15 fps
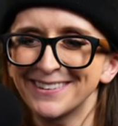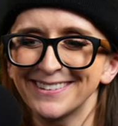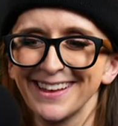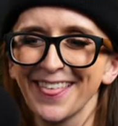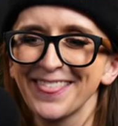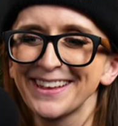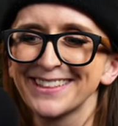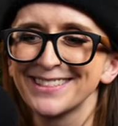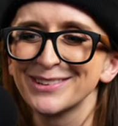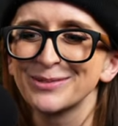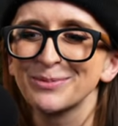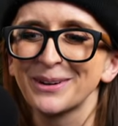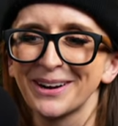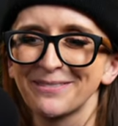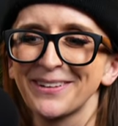I think at this
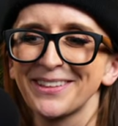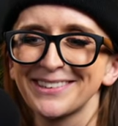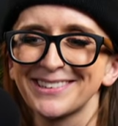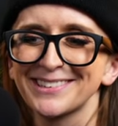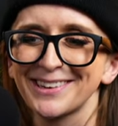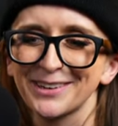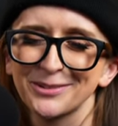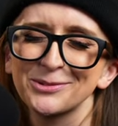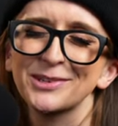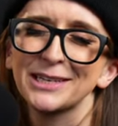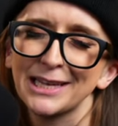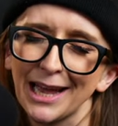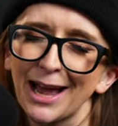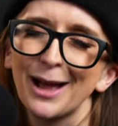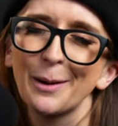point, I finally decided I was like,
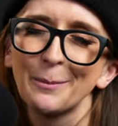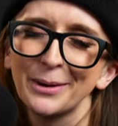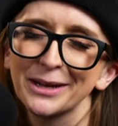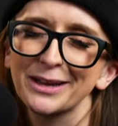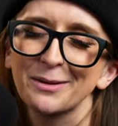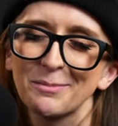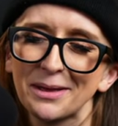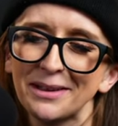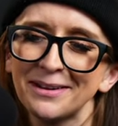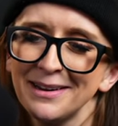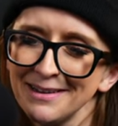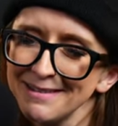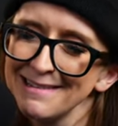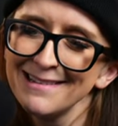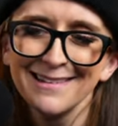yeah, I'm going to commit.
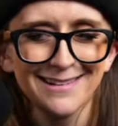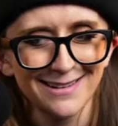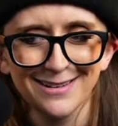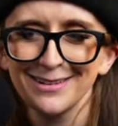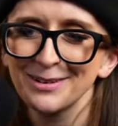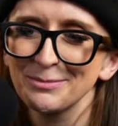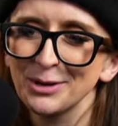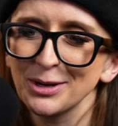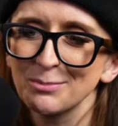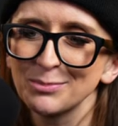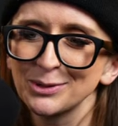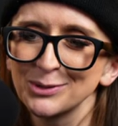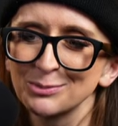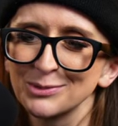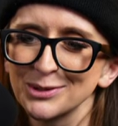I'm going to
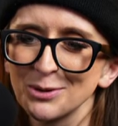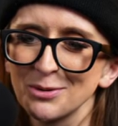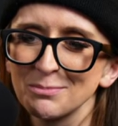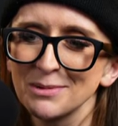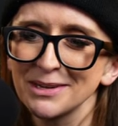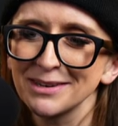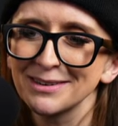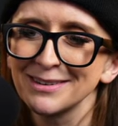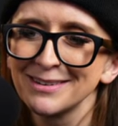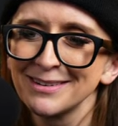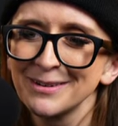put some snow on my deer.